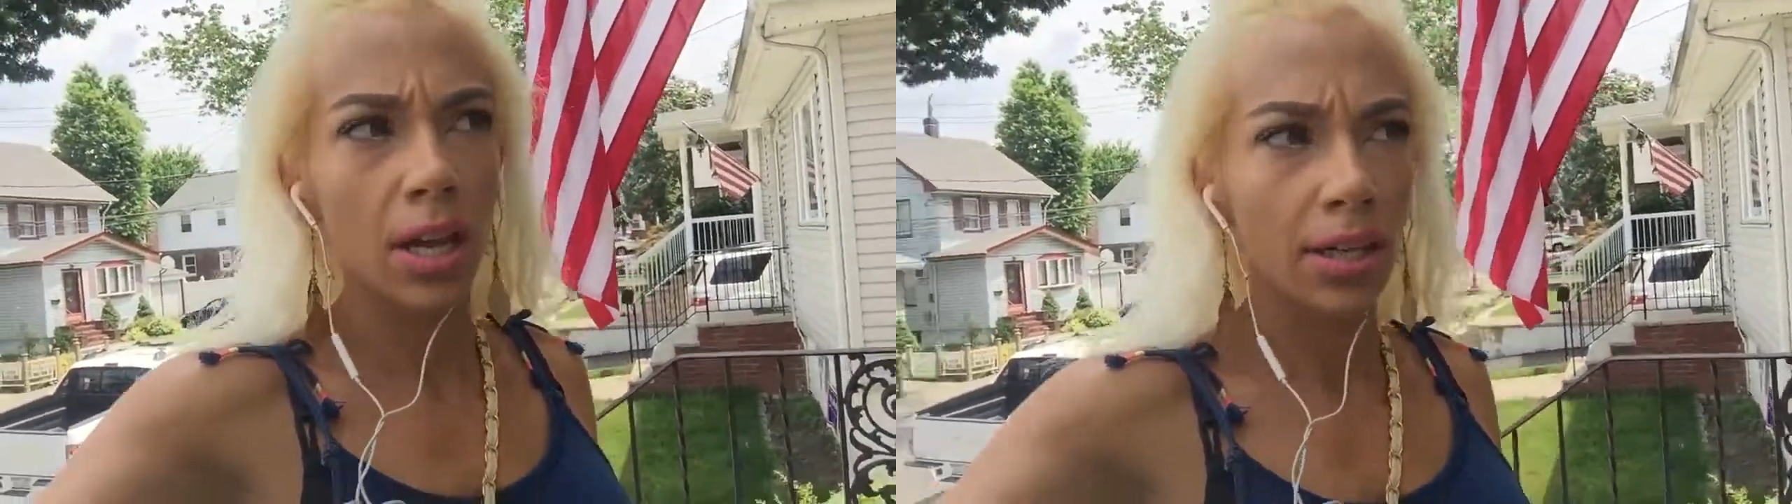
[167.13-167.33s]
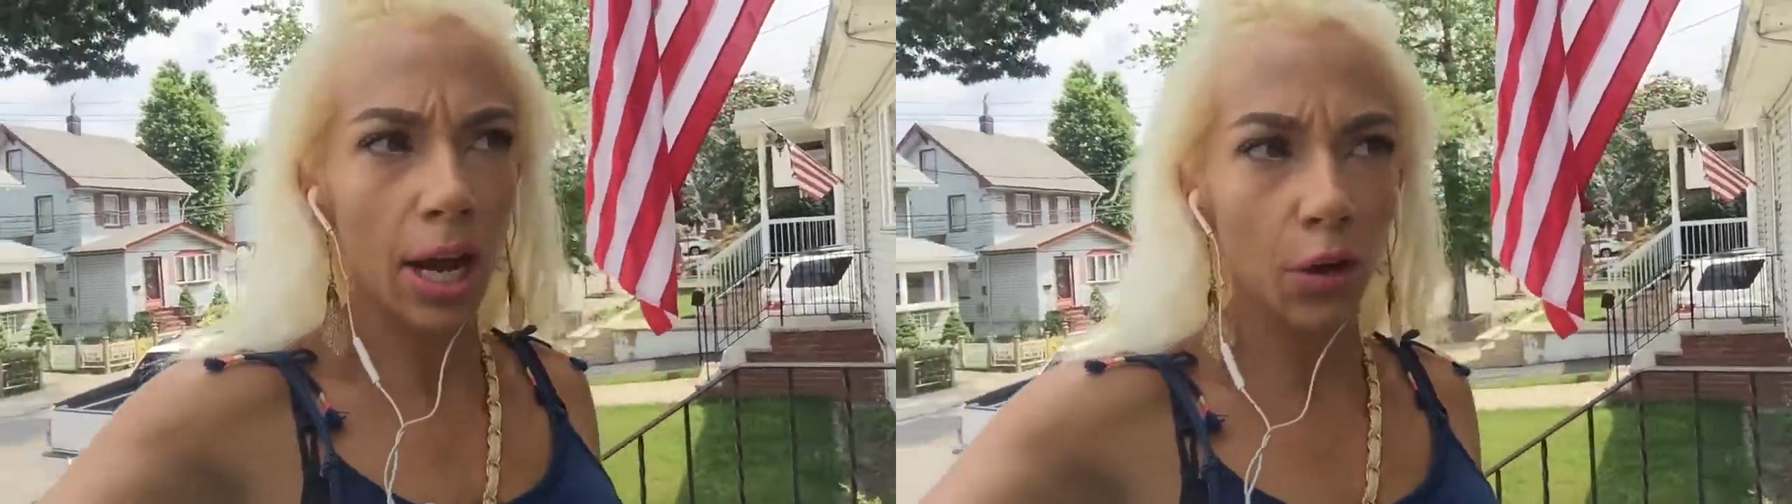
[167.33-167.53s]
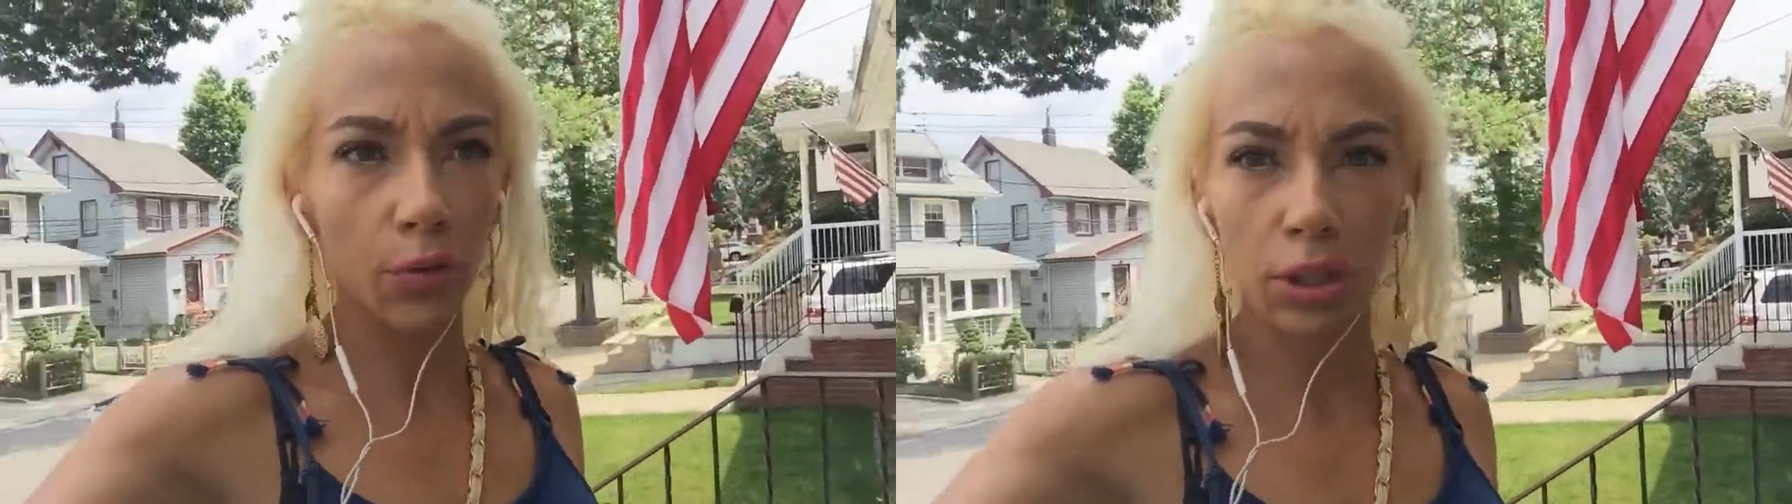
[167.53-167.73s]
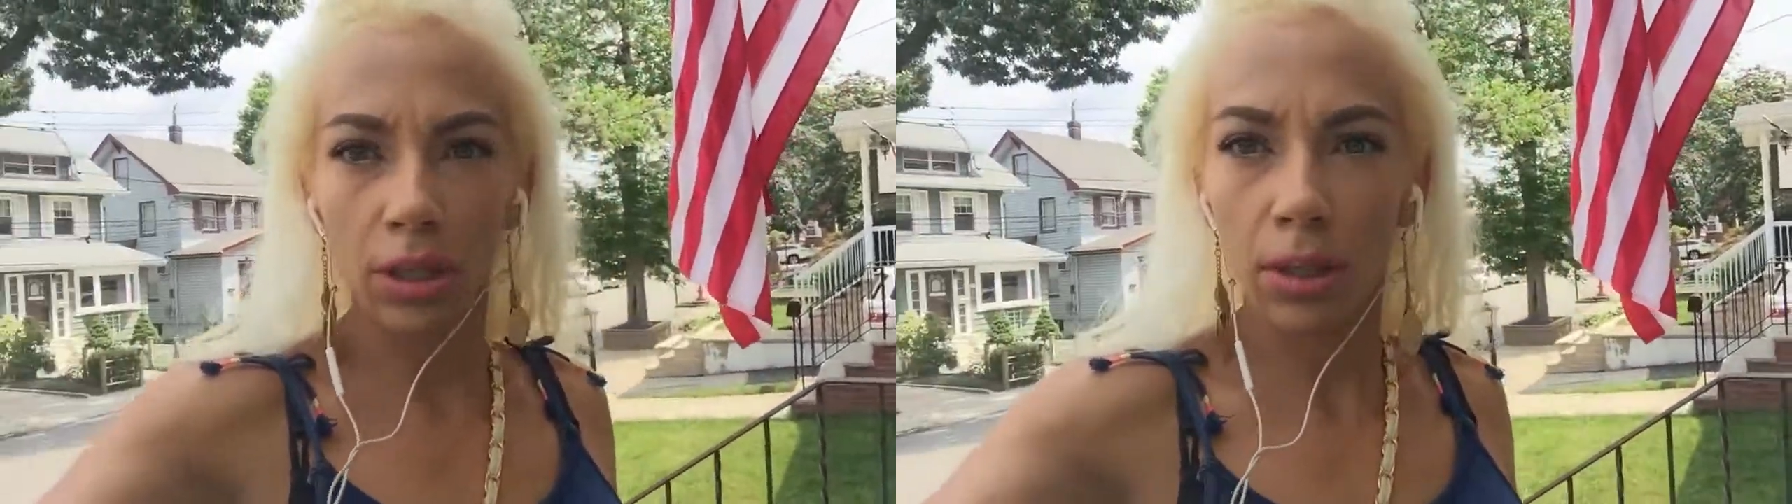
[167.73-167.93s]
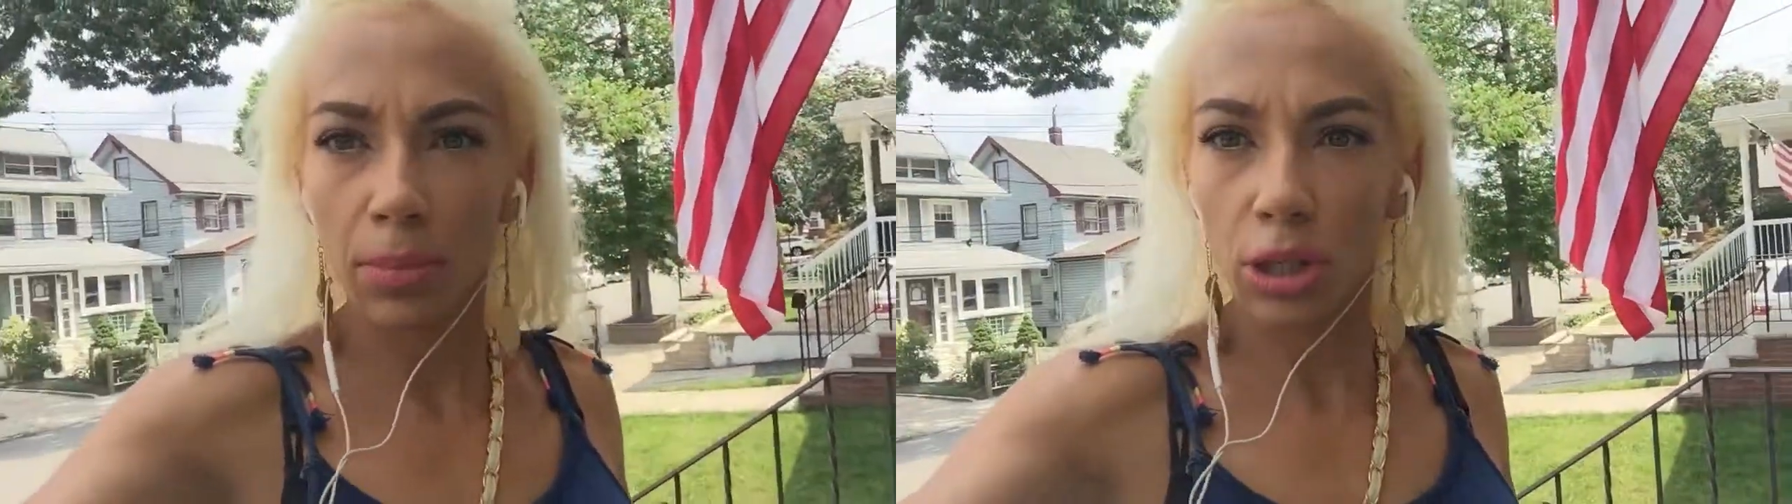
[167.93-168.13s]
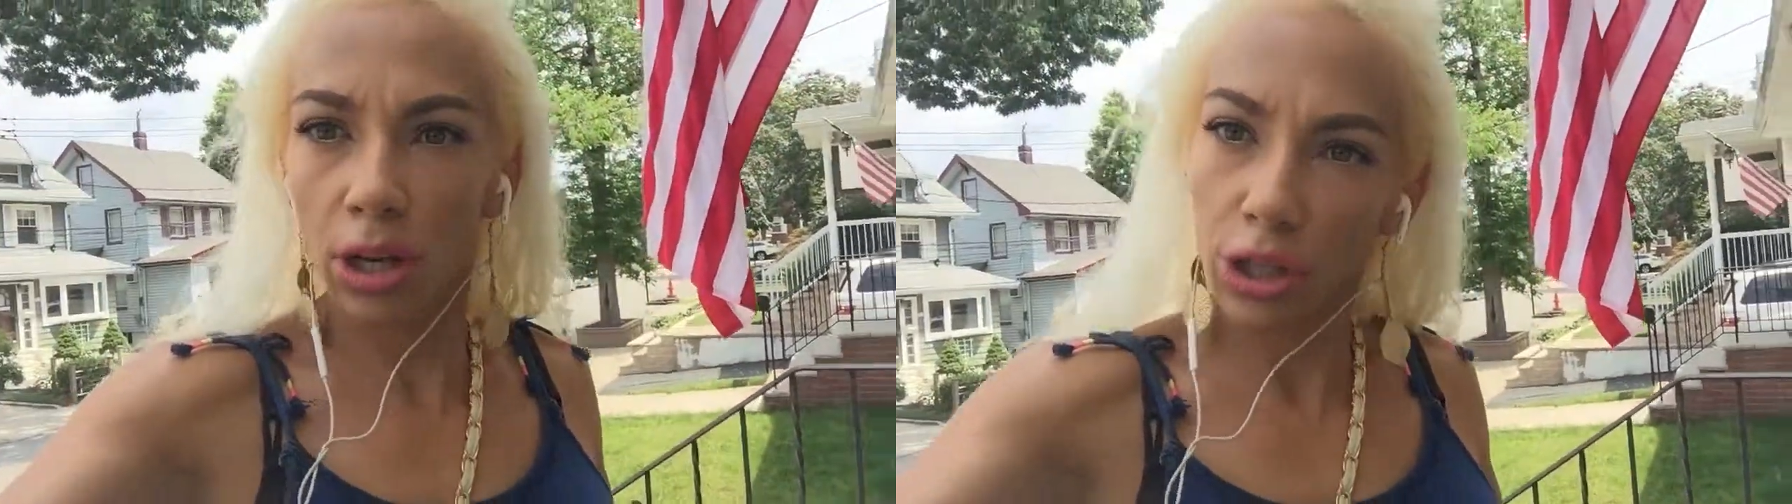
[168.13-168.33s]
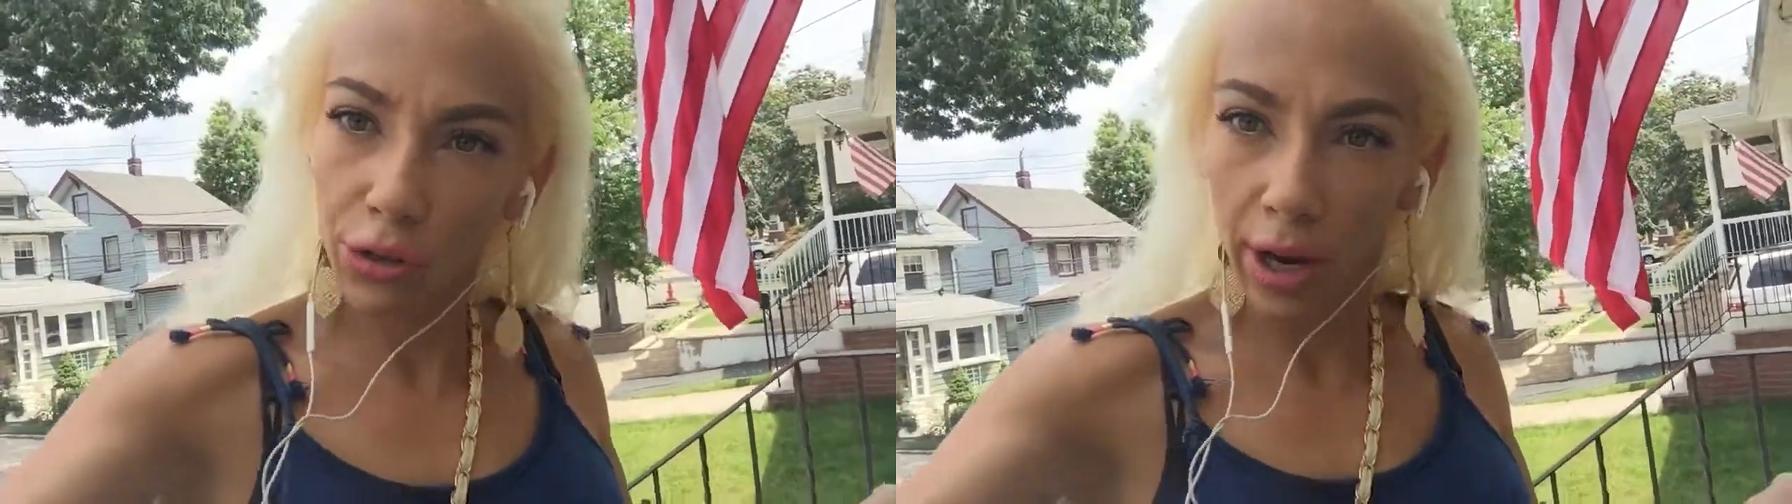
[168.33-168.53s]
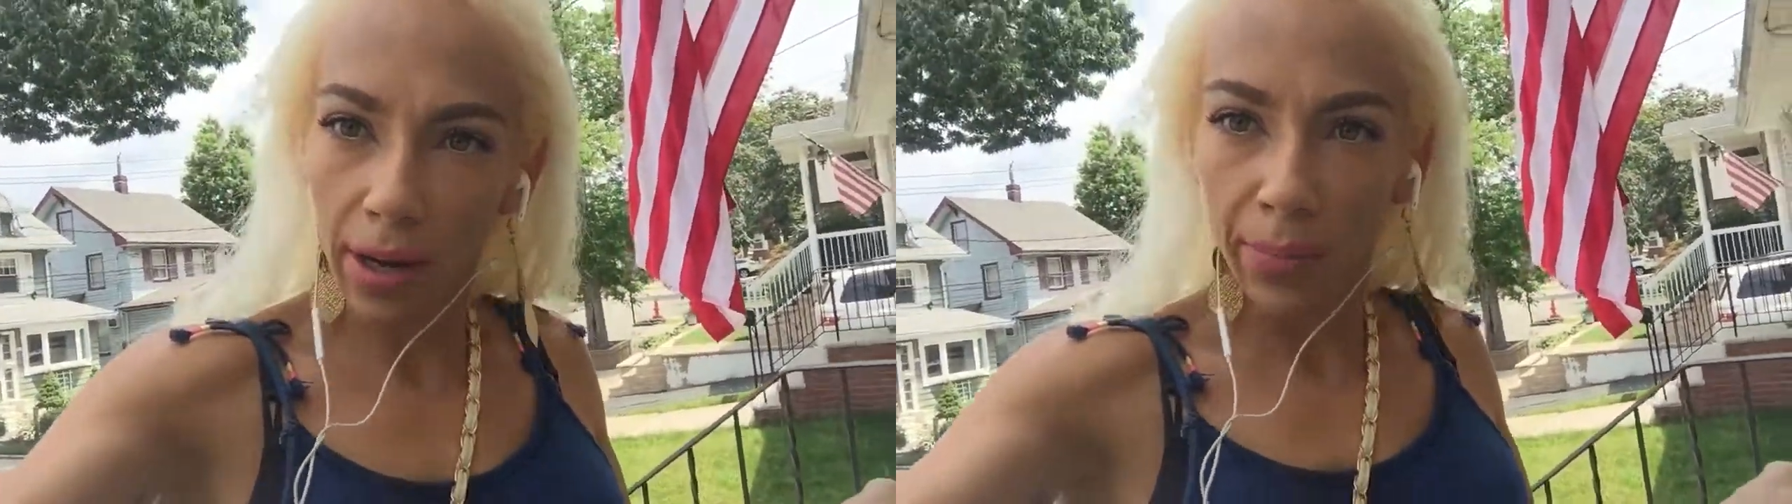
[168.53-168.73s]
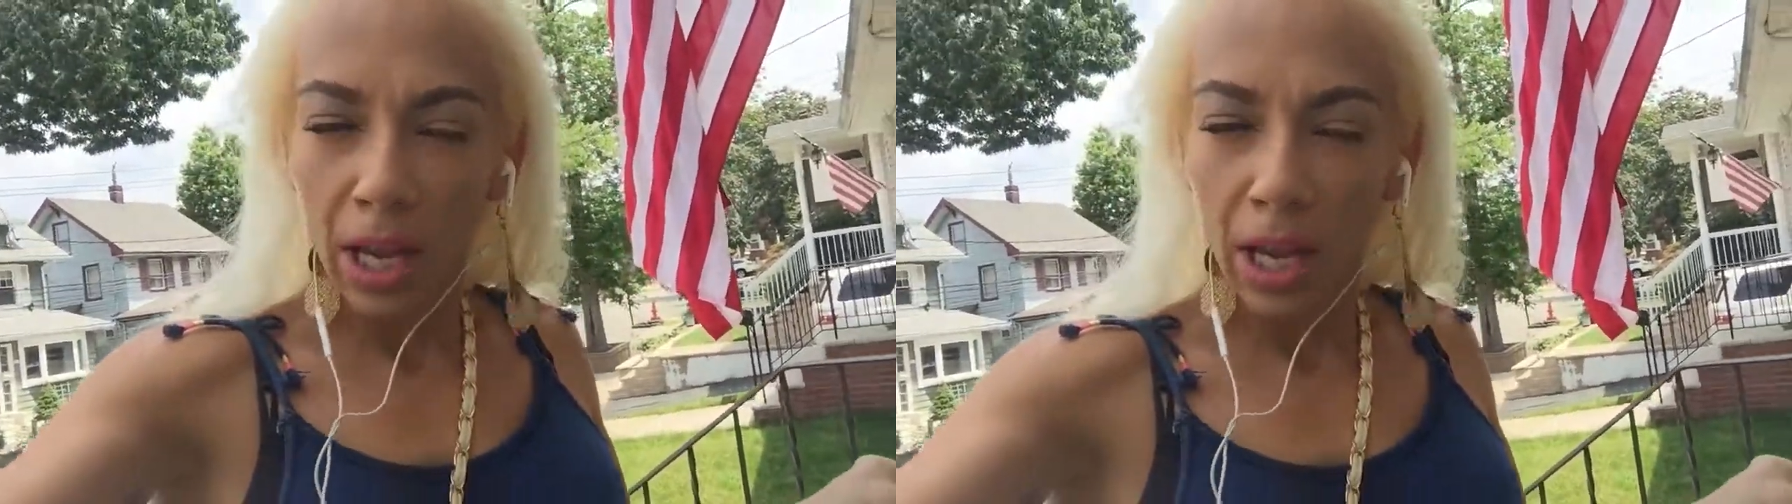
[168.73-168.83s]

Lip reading: Now all of a sudden I'm a size 3.